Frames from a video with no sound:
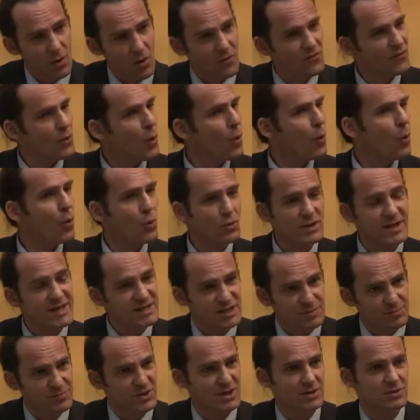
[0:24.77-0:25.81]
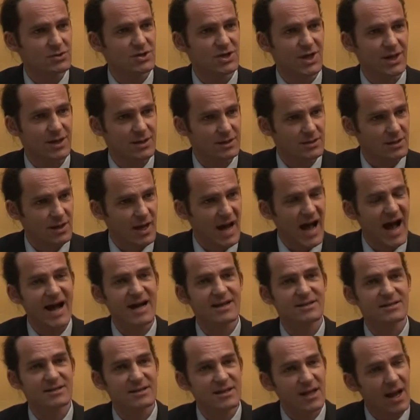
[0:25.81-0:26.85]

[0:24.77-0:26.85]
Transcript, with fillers: of all its projects are